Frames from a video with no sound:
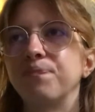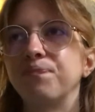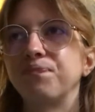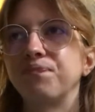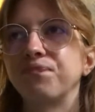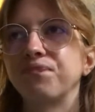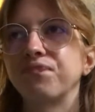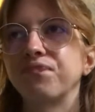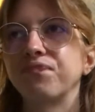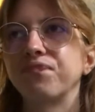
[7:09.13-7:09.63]

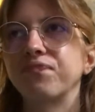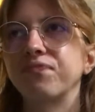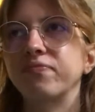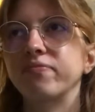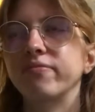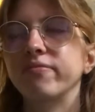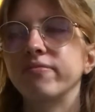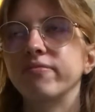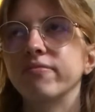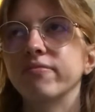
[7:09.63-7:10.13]

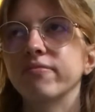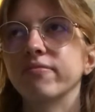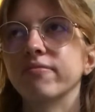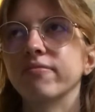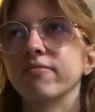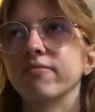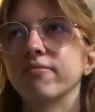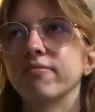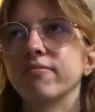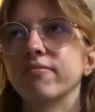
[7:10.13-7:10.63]

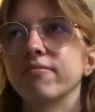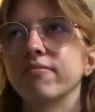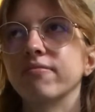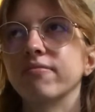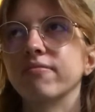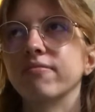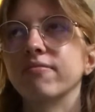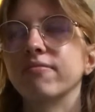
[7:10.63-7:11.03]
(no one is talking)